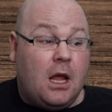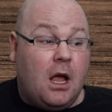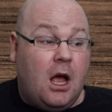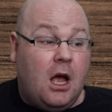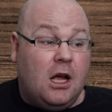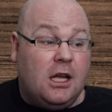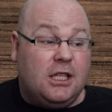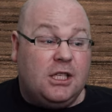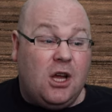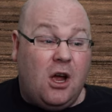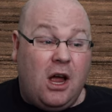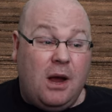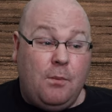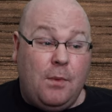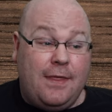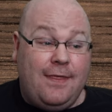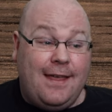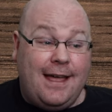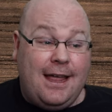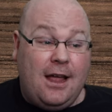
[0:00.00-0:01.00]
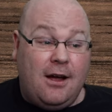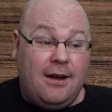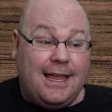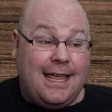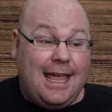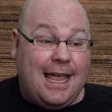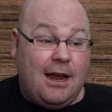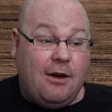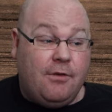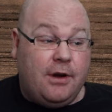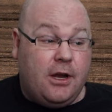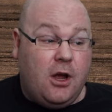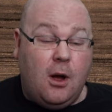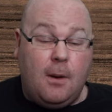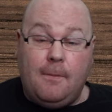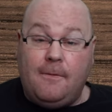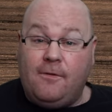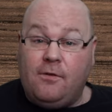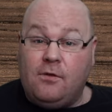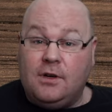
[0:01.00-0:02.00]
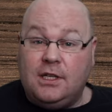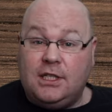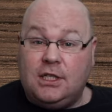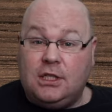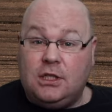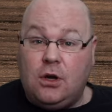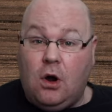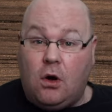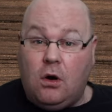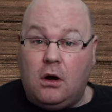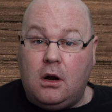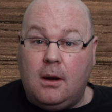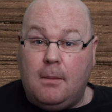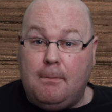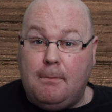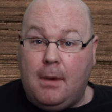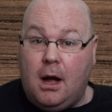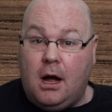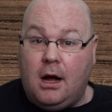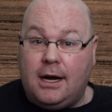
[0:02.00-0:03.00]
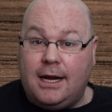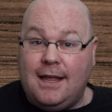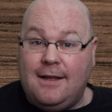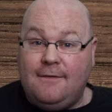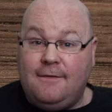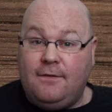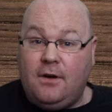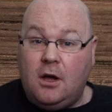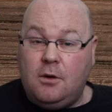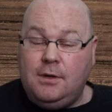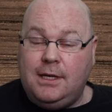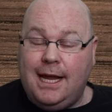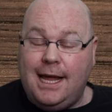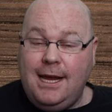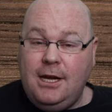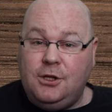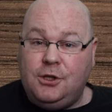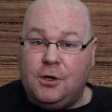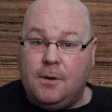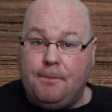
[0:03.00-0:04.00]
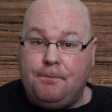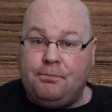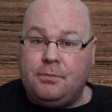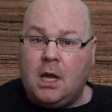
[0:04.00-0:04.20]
at a time when they are gearing up for a stock market flotation.